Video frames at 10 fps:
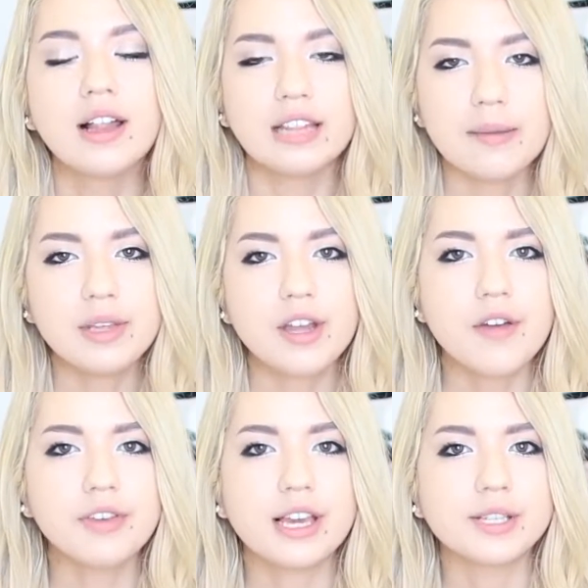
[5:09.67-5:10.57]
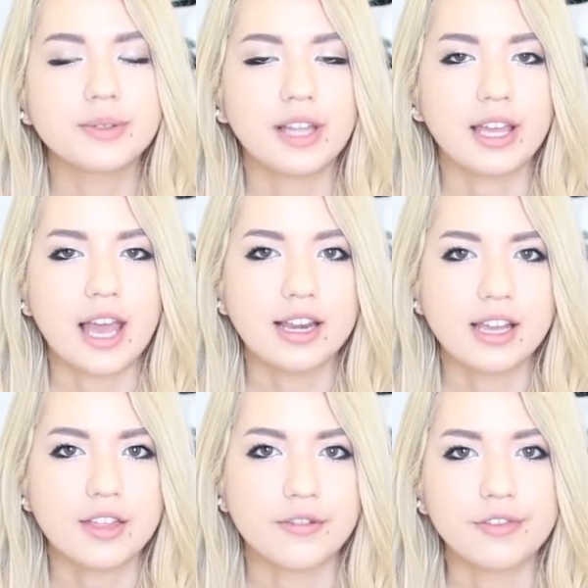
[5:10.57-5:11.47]
Let me know if you guys would like
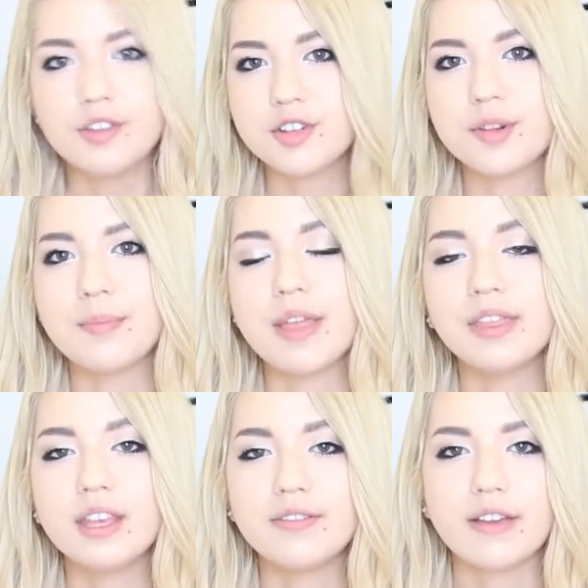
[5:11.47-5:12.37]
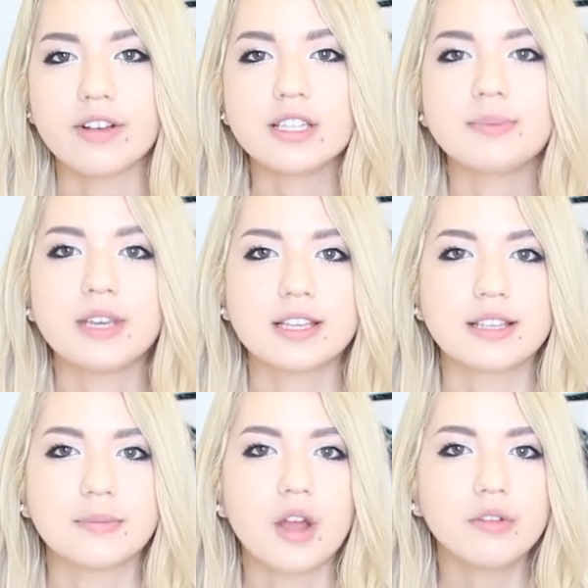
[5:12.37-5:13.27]
any other future monthly favorites because
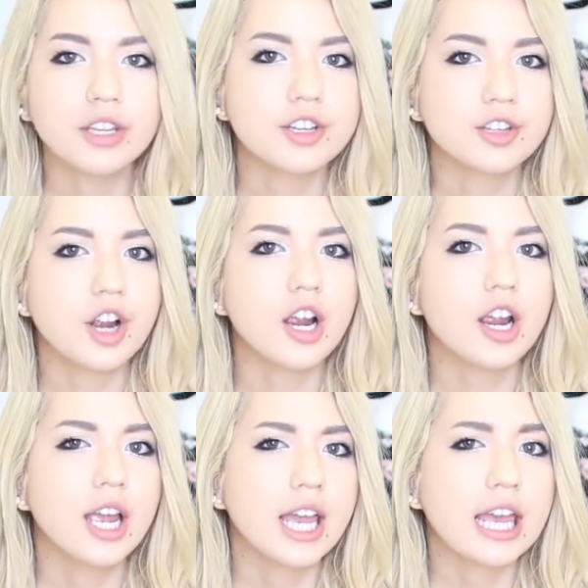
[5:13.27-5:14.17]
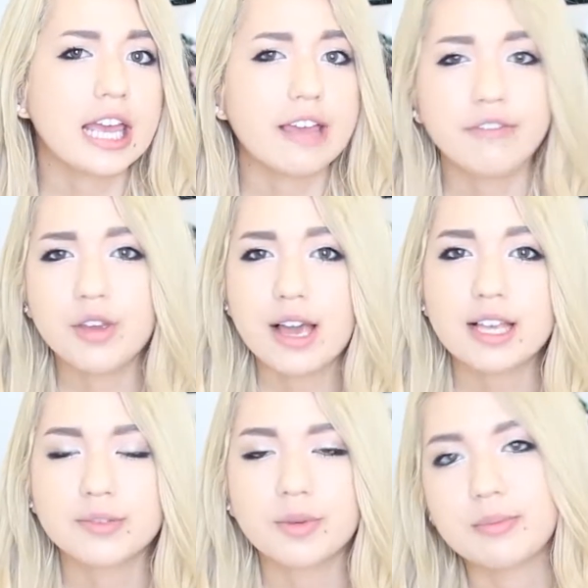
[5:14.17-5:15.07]
I'm not really sure if you
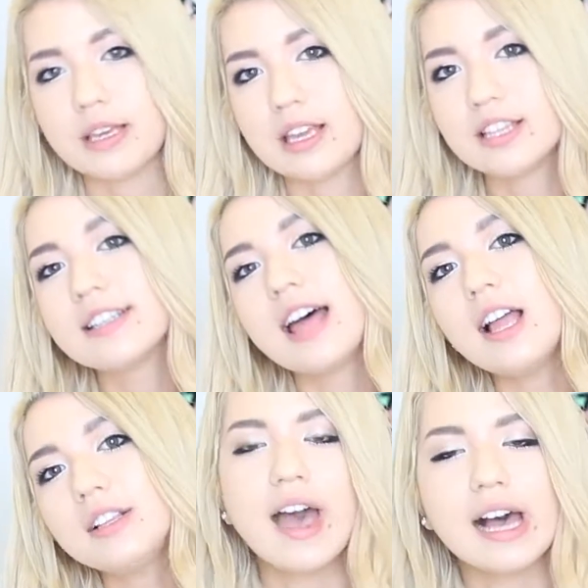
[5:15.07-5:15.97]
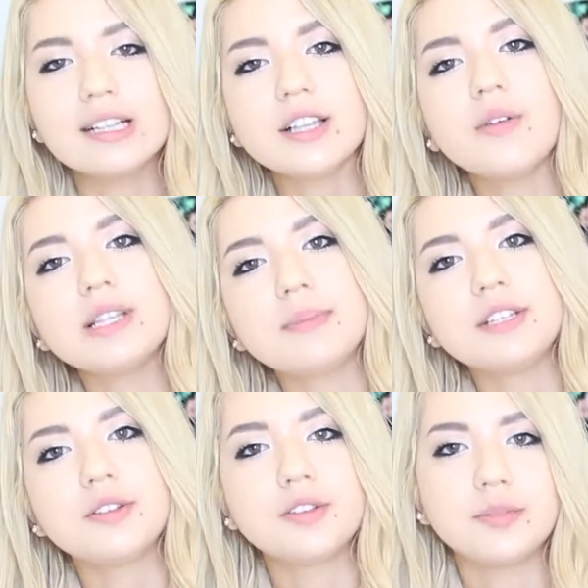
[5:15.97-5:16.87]
guys would be into that. As always, my
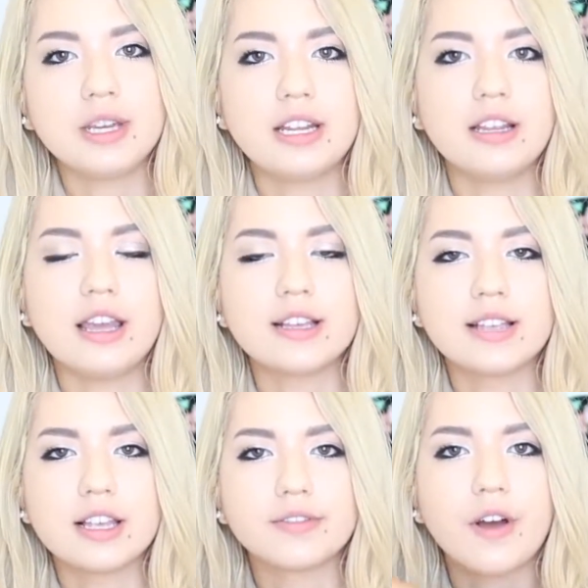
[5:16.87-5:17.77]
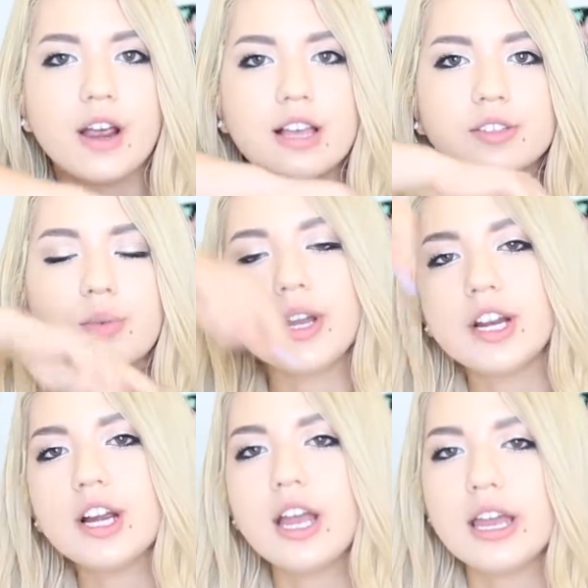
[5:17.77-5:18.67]
social media links as far as
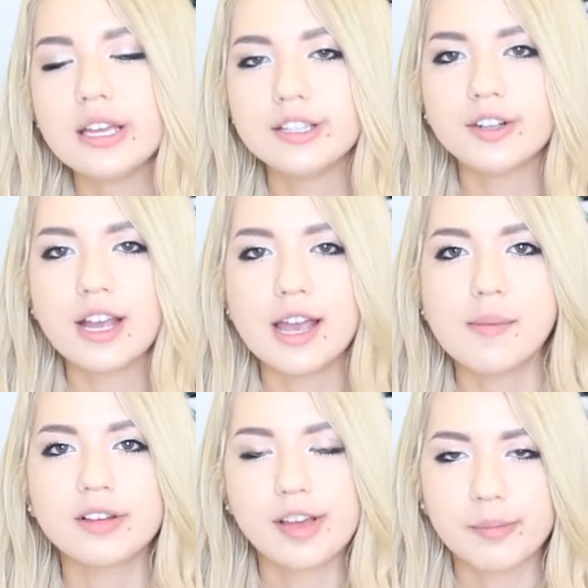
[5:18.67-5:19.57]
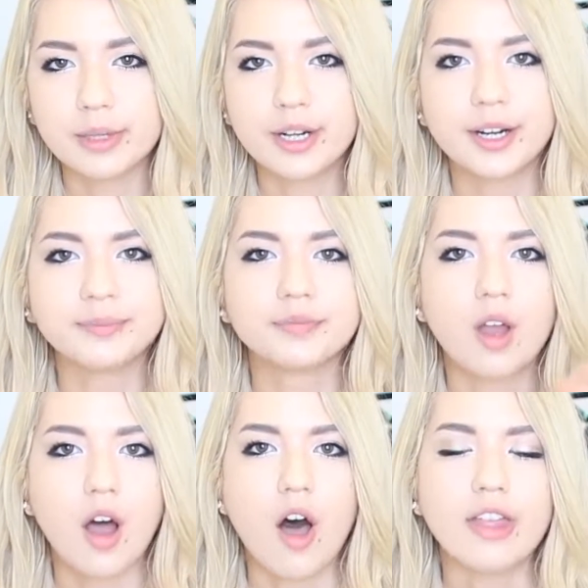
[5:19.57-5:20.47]
Twitter, Instagram,
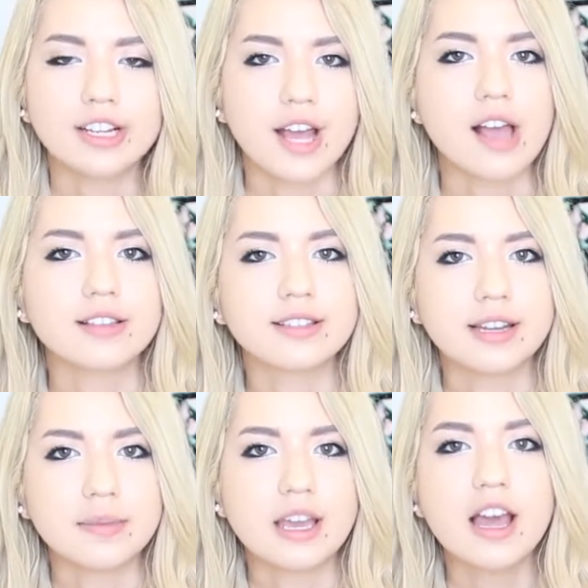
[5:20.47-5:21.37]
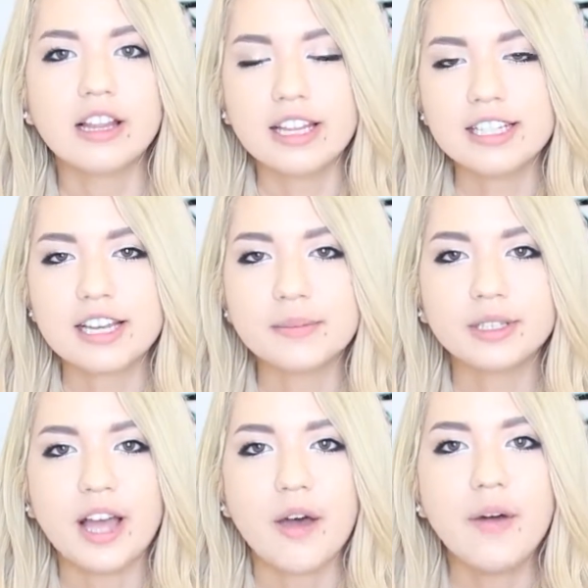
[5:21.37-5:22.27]
Tumblr, all that jazz is going to be linked down
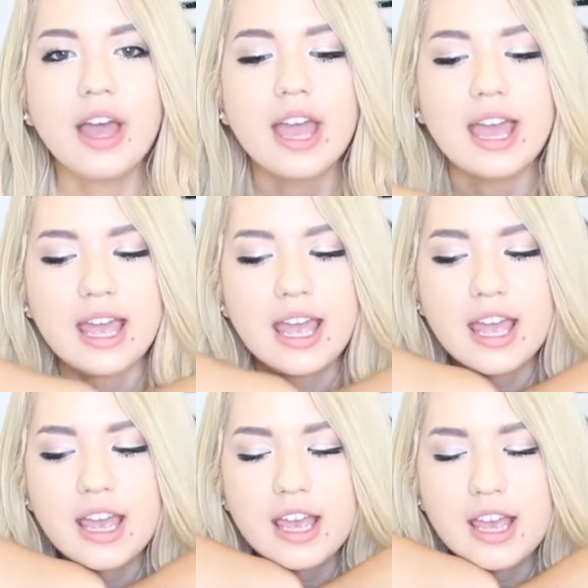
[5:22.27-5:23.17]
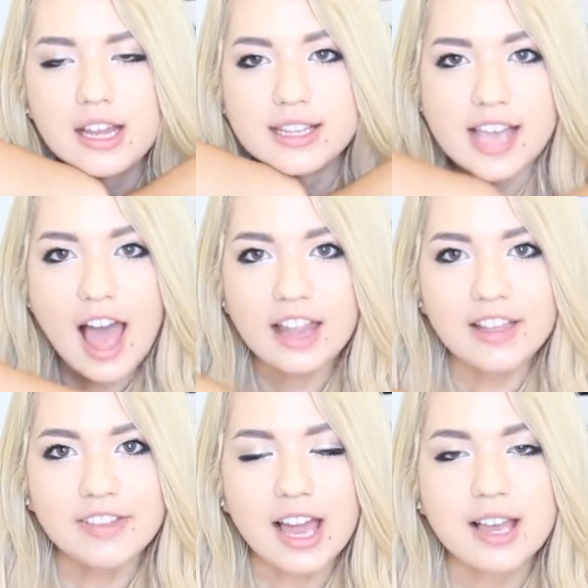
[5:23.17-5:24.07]
below. And yeah, I
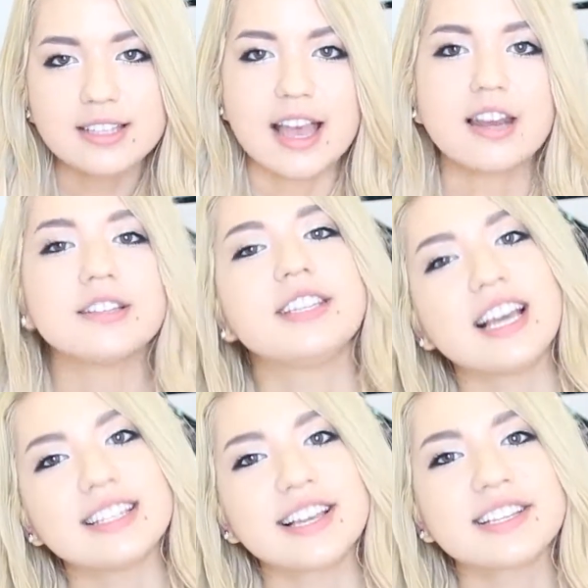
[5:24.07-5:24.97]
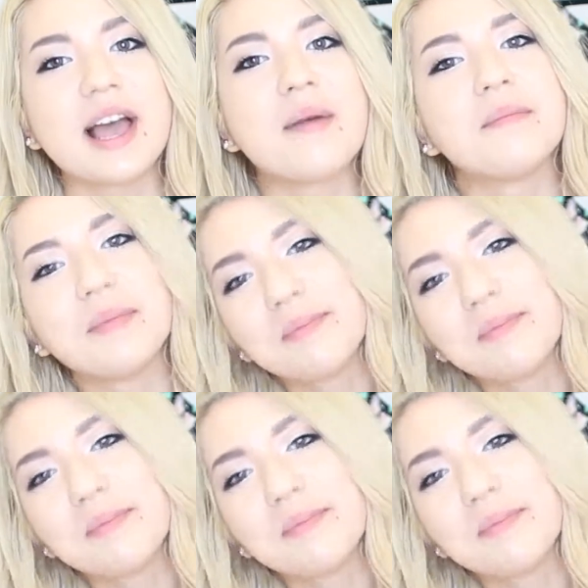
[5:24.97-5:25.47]
love you guys and I'll see you guys next time.